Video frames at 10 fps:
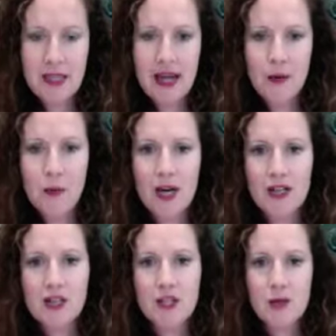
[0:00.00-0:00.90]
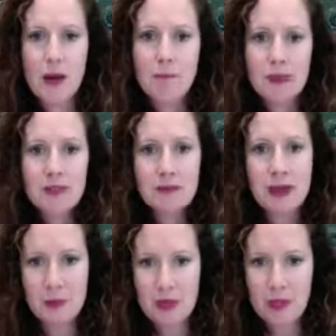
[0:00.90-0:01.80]
I want to build
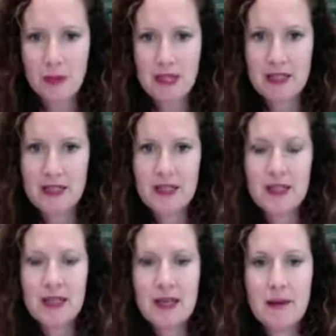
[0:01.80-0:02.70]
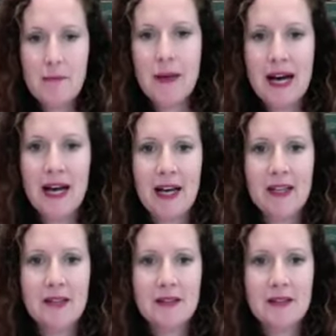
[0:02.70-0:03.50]
my reader base by